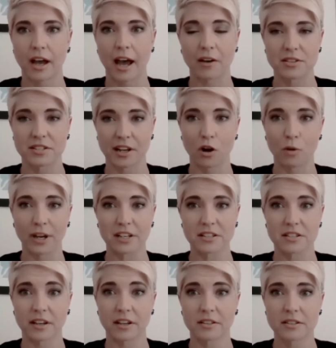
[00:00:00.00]
How does that all
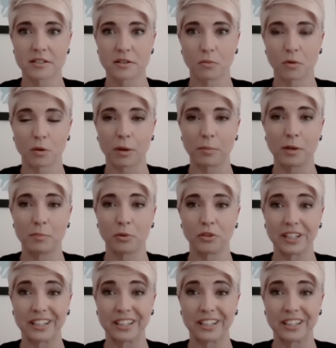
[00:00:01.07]
make sense? What do my people